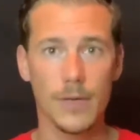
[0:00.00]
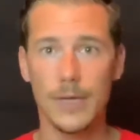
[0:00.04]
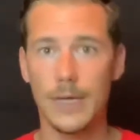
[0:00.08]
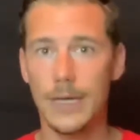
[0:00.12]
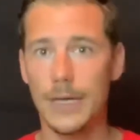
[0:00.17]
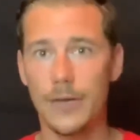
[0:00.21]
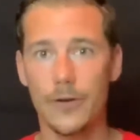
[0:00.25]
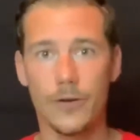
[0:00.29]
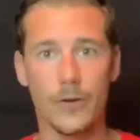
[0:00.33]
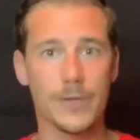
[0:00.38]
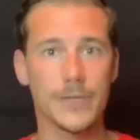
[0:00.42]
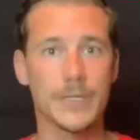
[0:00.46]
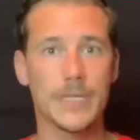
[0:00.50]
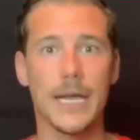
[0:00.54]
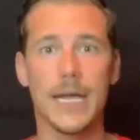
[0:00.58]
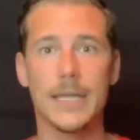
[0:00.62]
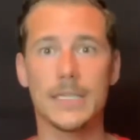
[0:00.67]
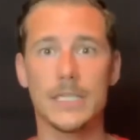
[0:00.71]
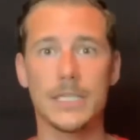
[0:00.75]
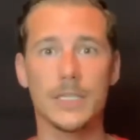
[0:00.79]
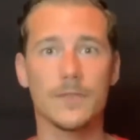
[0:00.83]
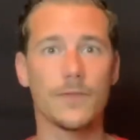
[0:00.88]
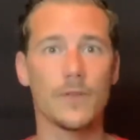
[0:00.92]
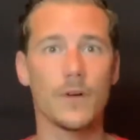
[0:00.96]
Get your
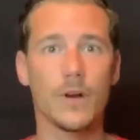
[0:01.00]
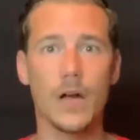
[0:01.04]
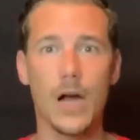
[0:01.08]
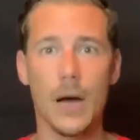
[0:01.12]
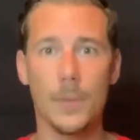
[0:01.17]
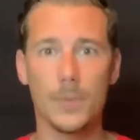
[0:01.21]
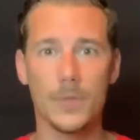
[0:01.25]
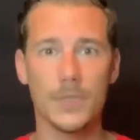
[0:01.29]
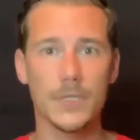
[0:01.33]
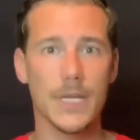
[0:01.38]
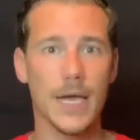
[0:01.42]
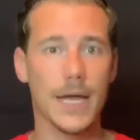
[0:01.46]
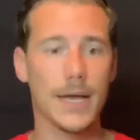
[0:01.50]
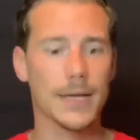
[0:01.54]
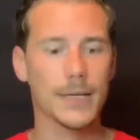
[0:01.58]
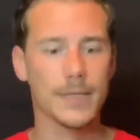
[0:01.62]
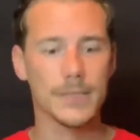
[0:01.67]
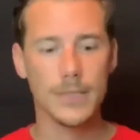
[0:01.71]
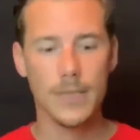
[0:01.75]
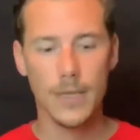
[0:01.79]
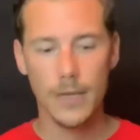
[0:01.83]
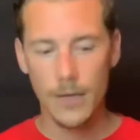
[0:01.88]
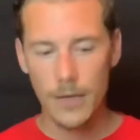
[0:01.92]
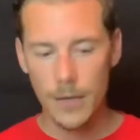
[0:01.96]
stances for a couple
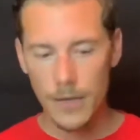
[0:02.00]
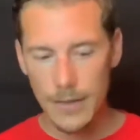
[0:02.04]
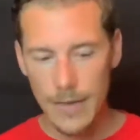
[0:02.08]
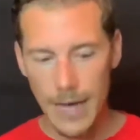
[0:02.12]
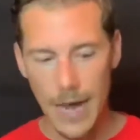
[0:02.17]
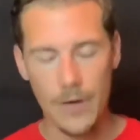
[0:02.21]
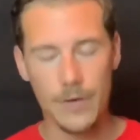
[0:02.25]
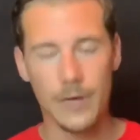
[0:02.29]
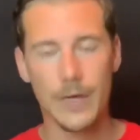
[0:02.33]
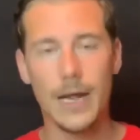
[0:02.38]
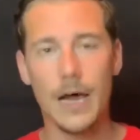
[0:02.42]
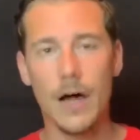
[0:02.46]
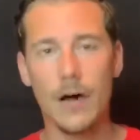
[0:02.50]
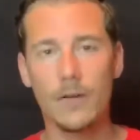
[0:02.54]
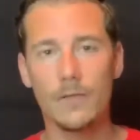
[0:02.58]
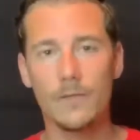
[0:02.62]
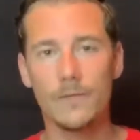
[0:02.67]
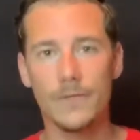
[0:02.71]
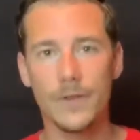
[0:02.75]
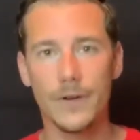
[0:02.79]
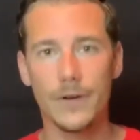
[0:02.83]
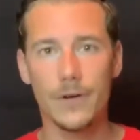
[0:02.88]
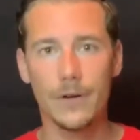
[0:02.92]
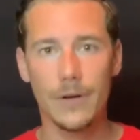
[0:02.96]
seconds, count it
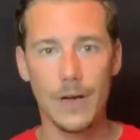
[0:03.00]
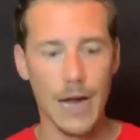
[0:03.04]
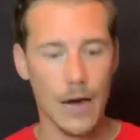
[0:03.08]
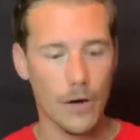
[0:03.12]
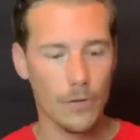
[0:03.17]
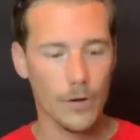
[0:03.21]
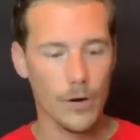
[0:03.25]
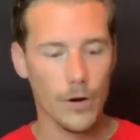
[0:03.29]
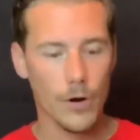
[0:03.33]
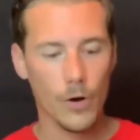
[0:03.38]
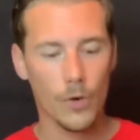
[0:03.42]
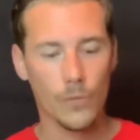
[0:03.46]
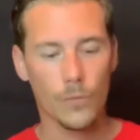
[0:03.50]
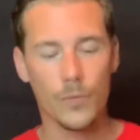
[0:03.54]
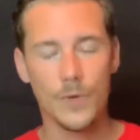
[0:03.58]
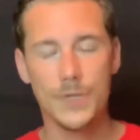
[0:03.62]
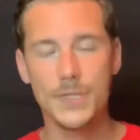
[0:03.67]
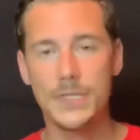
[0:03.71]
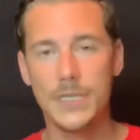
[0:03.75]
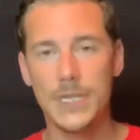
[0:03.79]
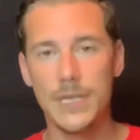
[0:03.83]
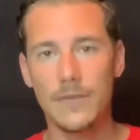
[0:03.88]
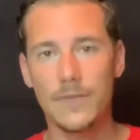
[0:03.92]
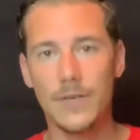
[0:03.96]
out, figure it out.
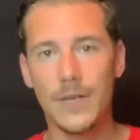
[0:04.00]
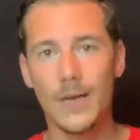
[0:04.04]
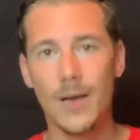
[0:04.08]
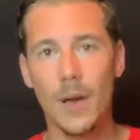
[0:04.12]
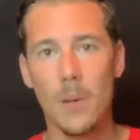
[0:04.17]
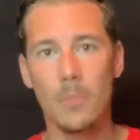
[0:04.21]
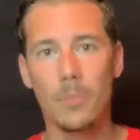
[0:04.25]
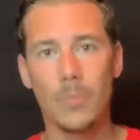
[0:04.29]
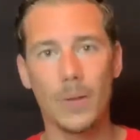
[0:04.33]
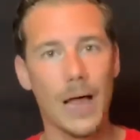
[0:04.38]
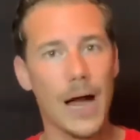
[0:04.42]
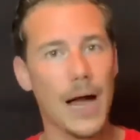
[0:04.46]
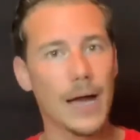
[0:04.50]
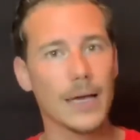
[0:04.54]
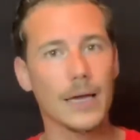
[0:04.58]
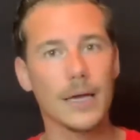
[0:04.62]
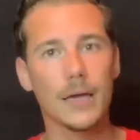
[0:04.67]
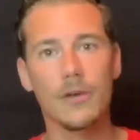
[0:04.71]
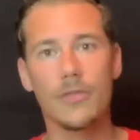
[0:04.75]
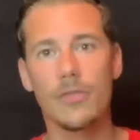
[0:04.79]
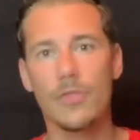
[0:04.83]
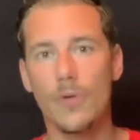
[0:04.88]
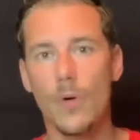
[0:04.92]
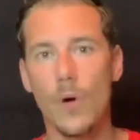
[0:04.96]
Receiving,
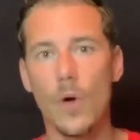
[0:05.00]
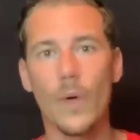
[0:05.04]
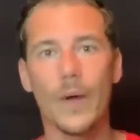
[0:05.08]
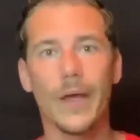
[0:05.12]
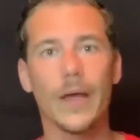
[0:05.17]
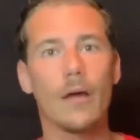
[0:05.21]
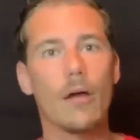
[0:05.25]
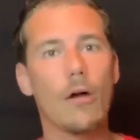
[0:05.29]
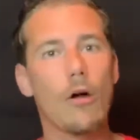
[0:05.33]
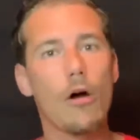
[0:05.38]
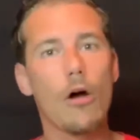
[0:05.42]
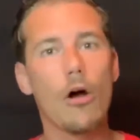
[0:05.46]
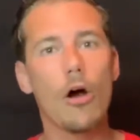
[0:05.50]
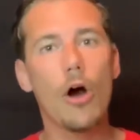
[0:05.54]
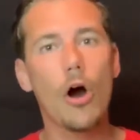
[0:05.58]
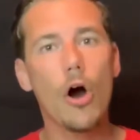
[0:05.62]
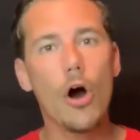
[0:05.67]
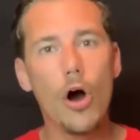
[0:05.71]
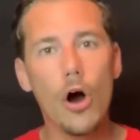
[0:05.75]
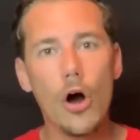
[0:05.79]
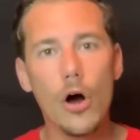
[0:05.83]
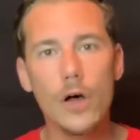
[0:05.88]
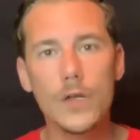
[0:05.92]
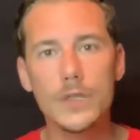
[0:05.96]
blocking, throwing,
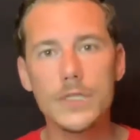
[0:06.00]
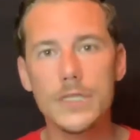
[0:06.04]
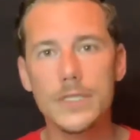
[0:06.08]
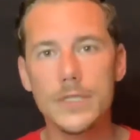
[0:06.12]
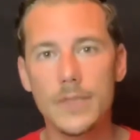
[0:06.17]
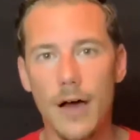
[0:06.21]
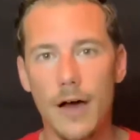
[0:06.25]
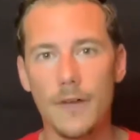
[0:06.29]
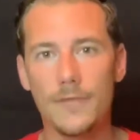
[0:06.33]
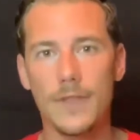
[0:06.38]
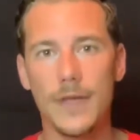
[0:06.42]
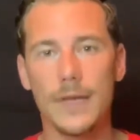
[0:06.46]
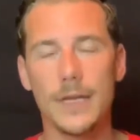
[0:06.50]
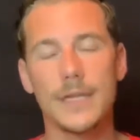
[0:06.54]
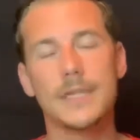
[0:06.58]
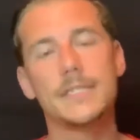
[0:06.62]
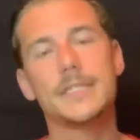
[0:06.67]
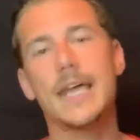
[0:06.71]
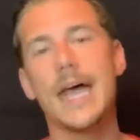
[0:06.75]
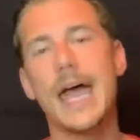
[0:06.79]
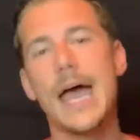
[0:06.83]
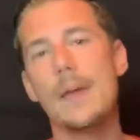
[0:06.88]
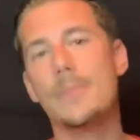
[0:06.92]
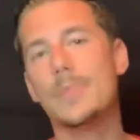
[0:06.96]
all stuff that needs
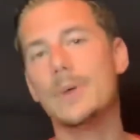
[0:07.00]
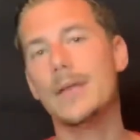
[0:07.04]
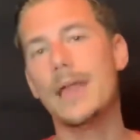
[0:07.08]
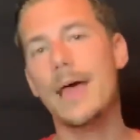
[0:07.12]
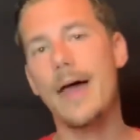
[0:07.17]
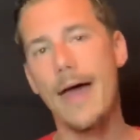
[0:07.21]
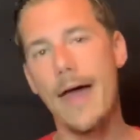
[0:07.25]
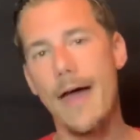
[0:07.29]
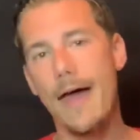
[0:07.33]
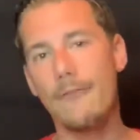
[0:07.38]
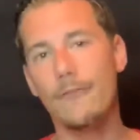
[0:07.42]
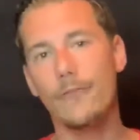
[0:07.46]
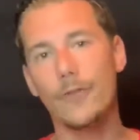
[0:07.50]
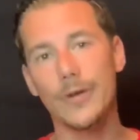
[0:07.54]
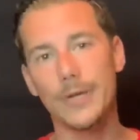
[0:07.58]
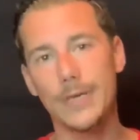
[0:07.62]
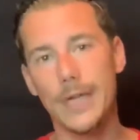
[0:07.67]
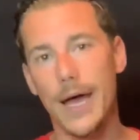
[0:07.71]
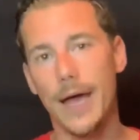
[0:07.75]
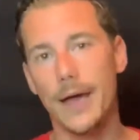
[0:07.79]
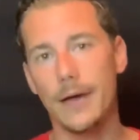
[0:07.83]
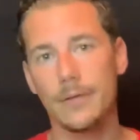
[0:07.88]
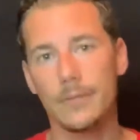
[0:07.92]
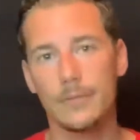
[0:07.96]
to happen every
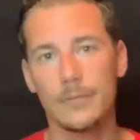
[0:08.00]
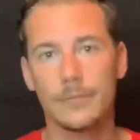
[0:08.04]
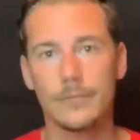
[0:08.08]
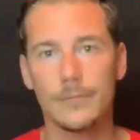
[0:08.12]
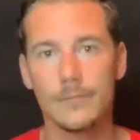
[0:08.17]
day.